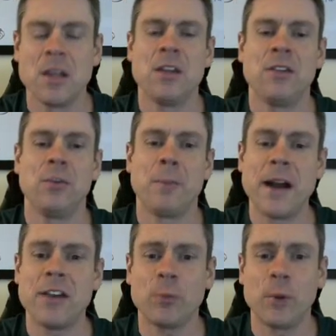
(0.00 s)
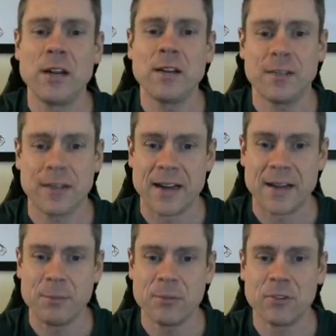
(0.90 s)
So minus 1
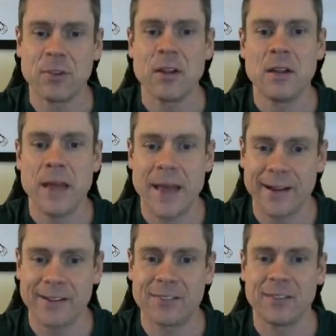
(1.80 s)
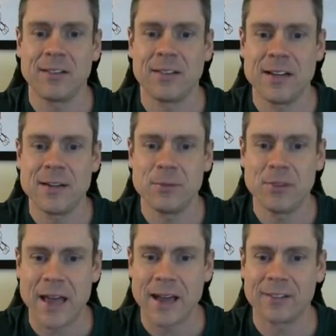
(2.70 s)
times x times
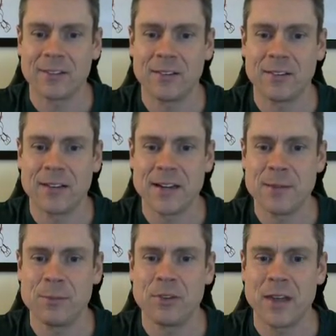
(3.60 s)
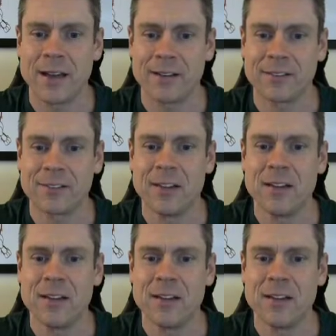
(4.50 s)
x times x